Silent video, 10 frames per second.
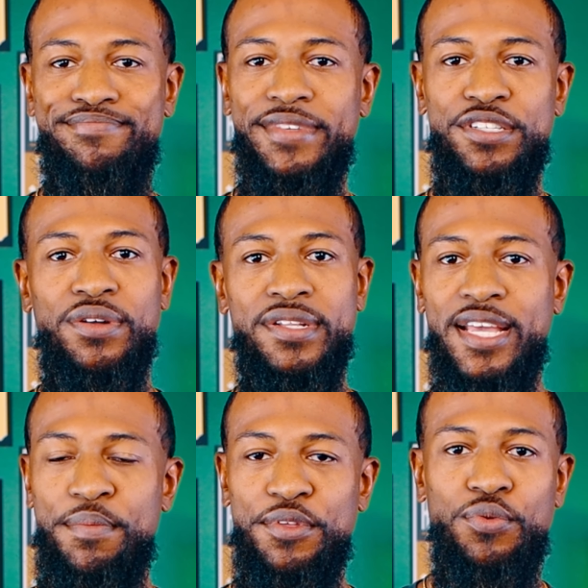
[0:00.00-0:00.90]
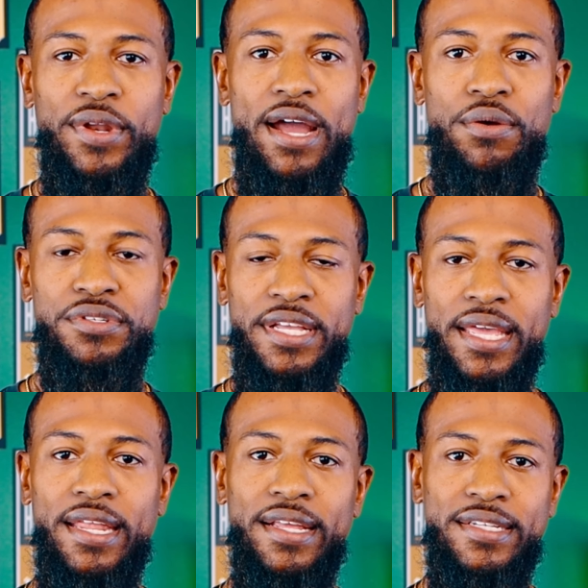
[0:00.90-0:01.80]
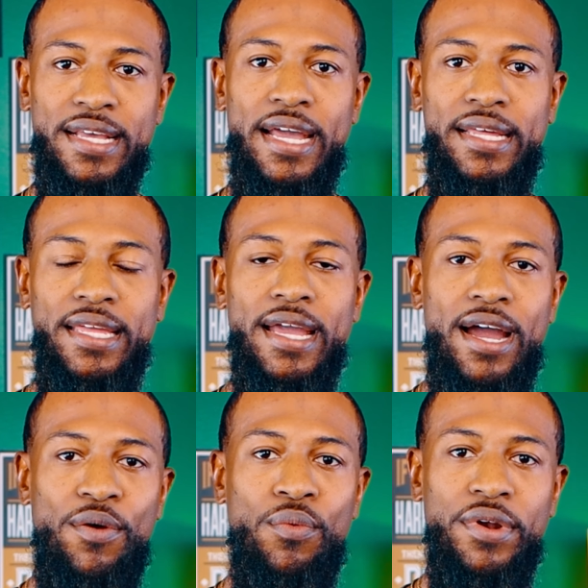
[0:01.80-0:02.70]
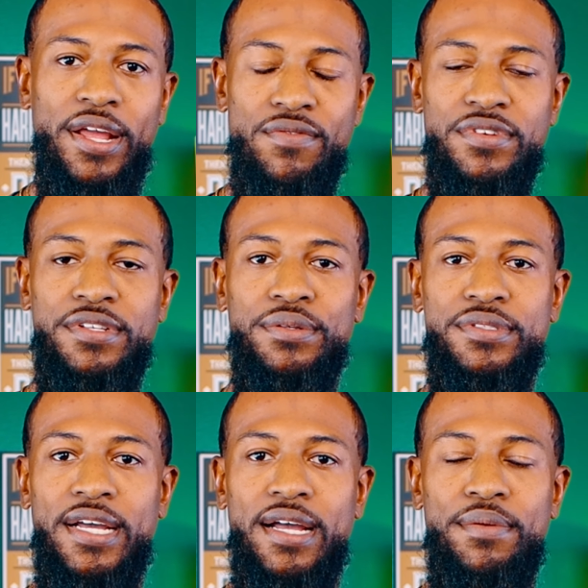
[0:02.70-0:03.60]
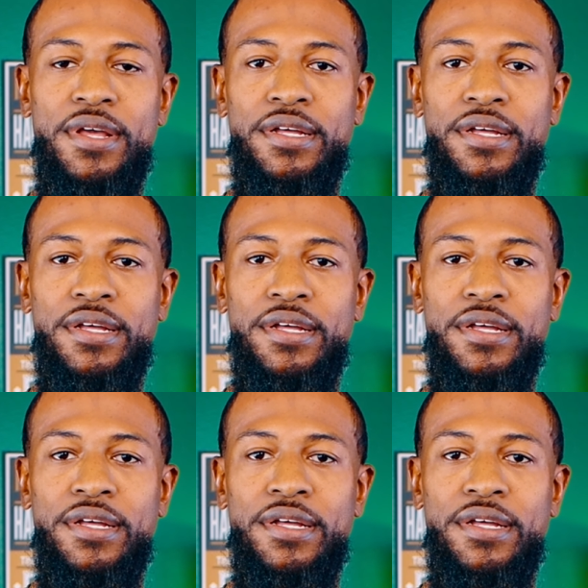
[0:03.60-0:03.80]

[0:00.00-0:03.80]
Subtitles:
it's gonna take me 20 hours to get it exactly how I want it every single time.